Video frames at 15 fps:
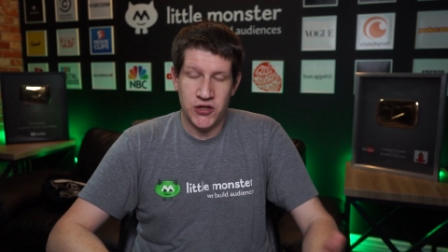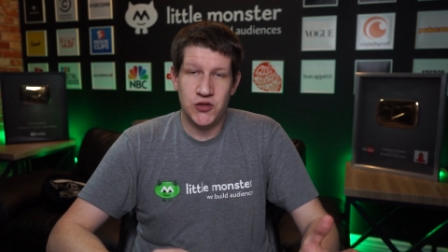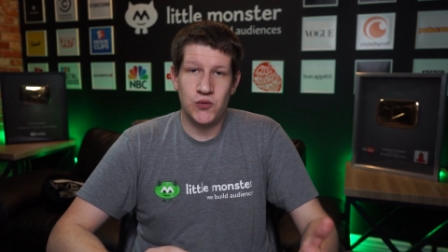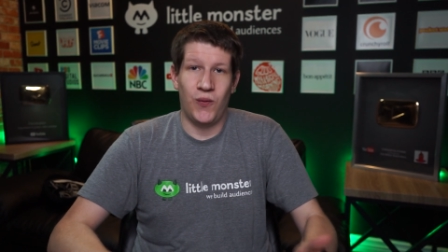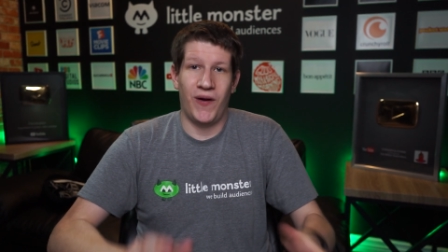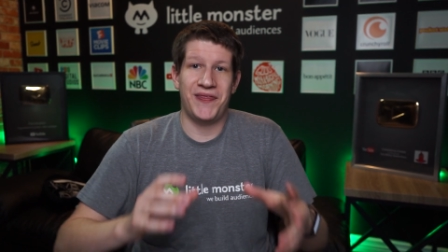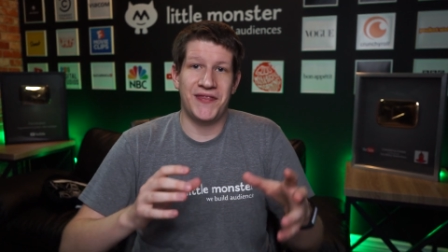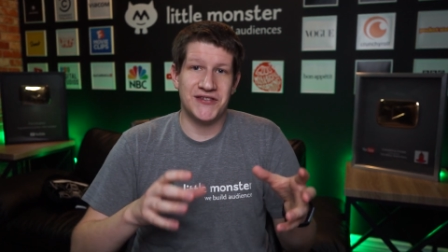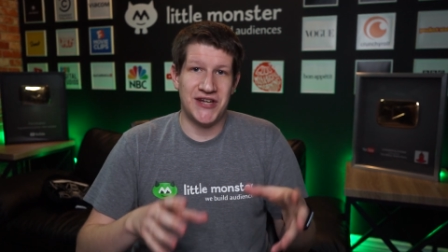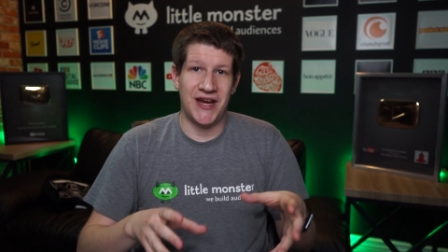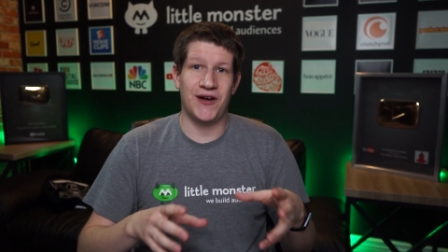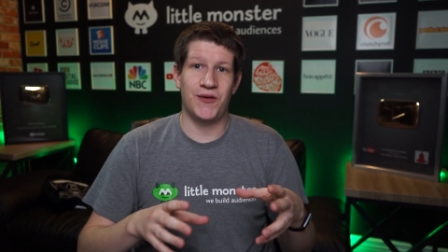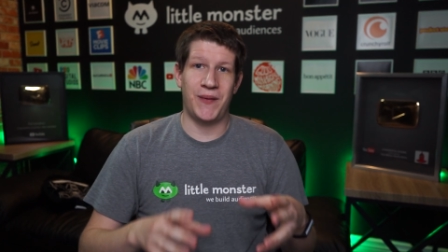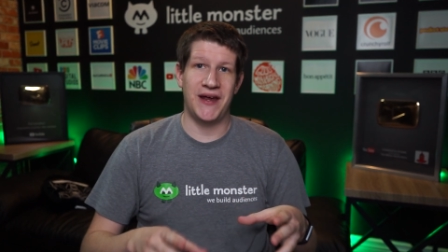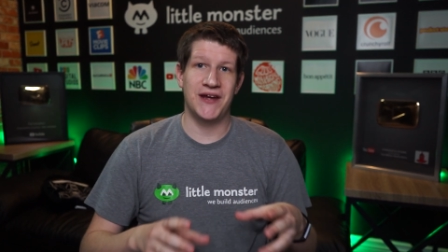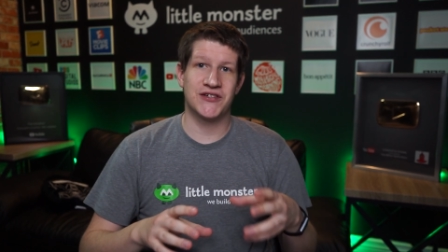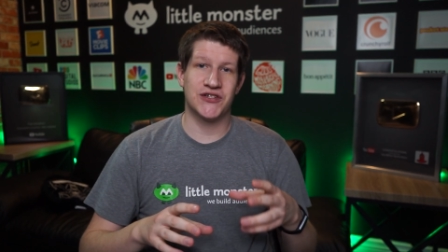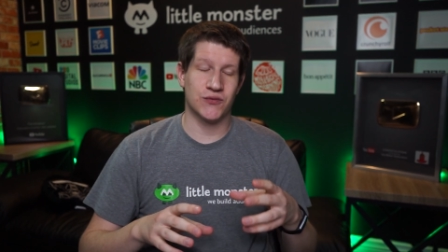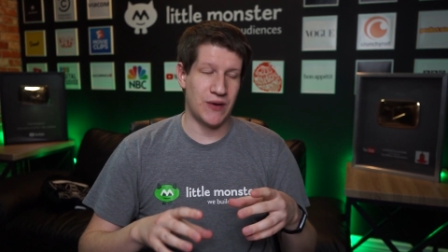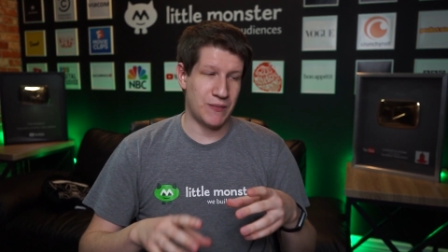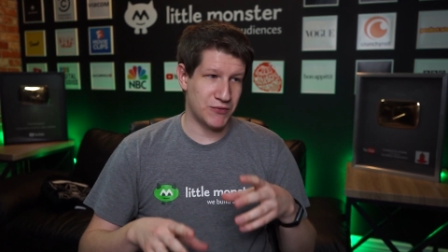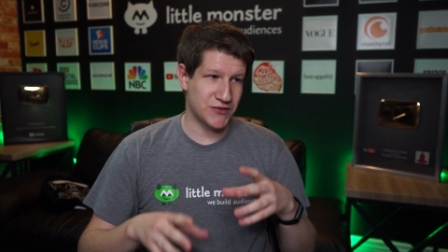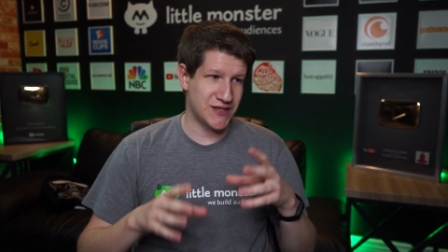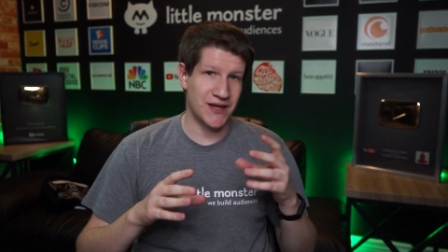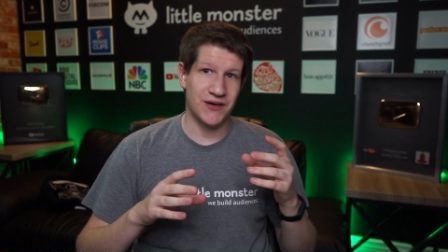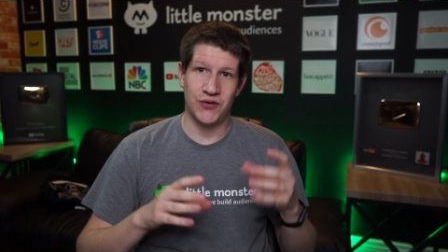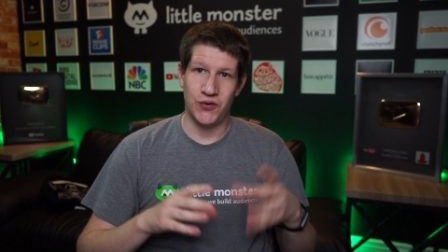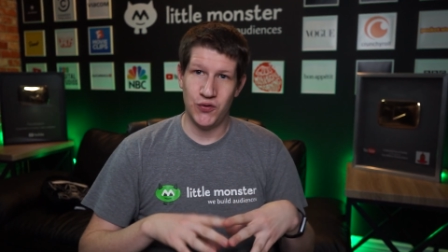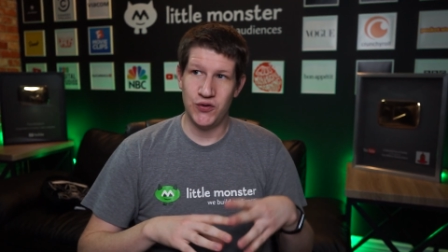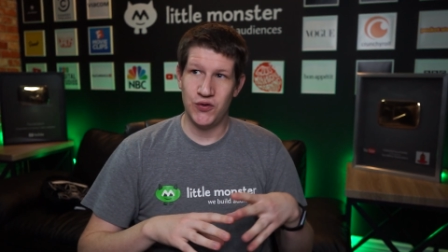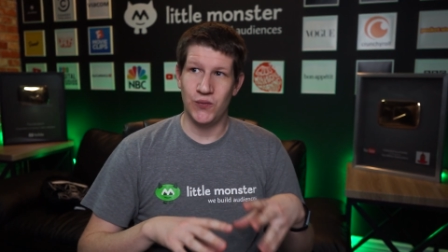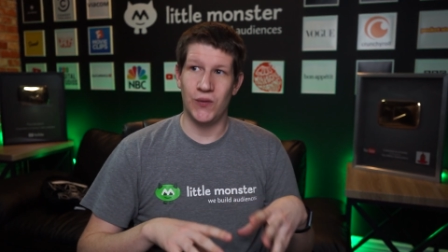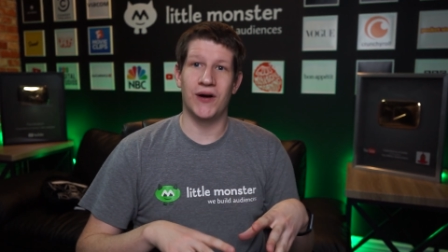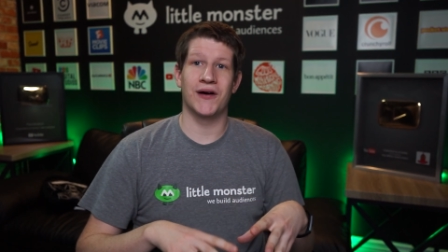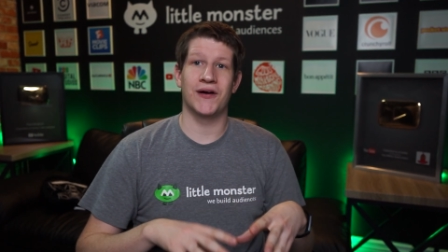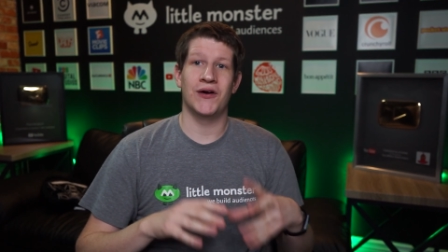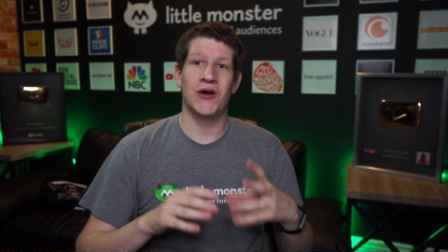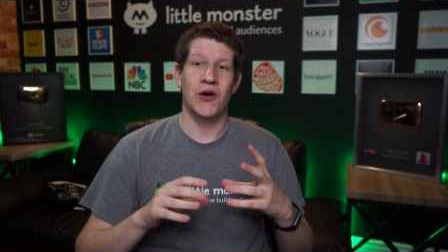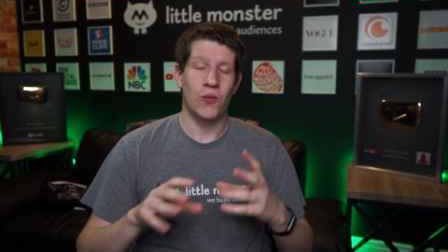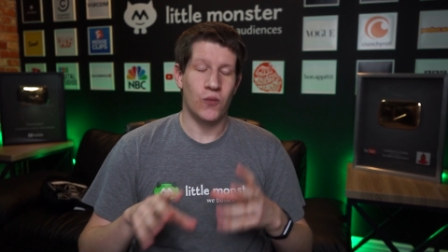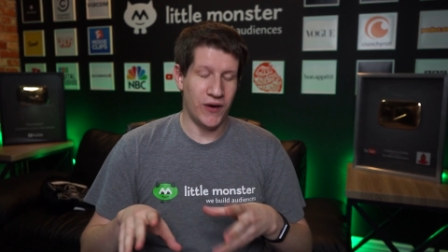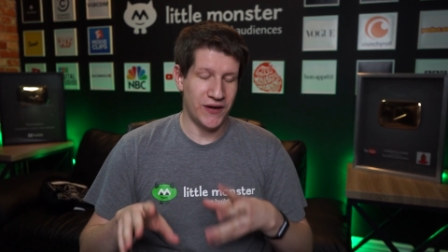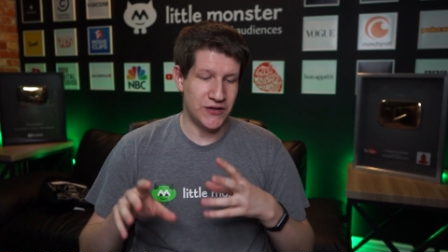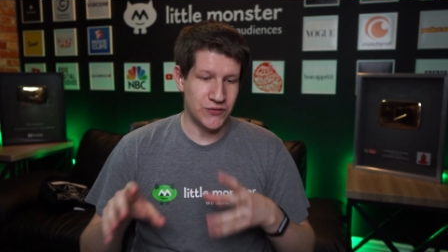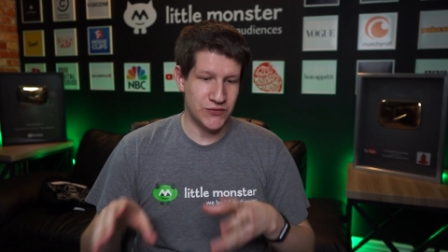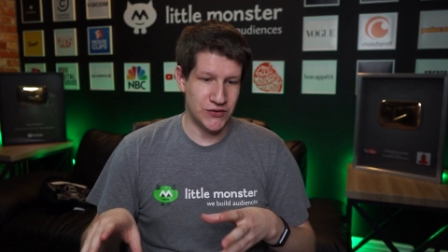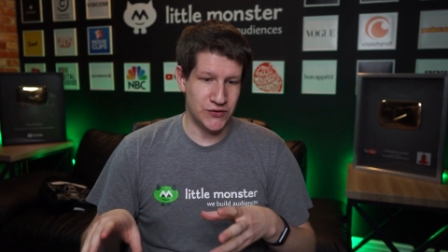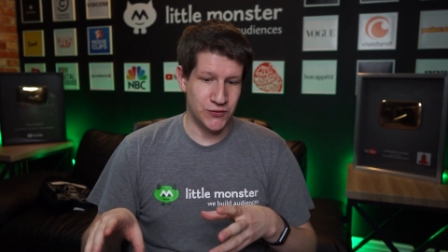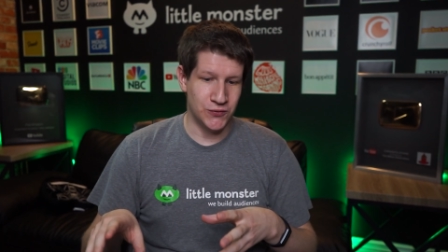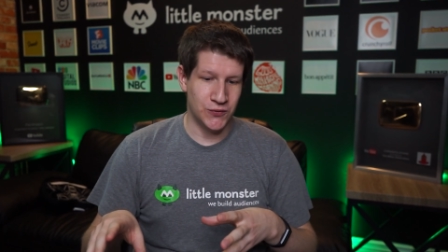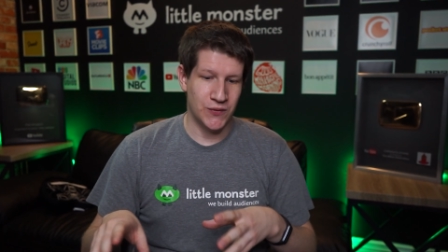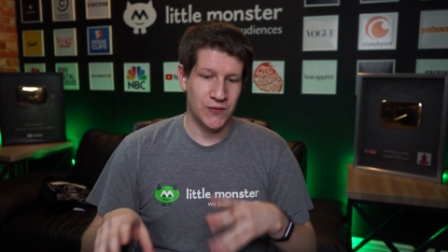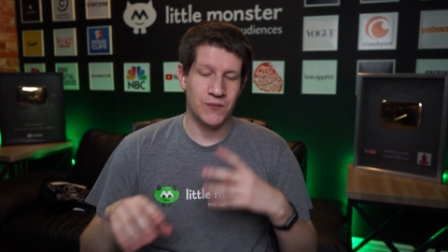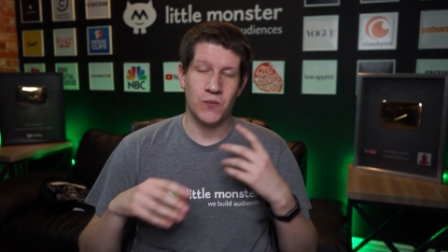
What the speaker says: You want the channel page to represent who you are, what you do,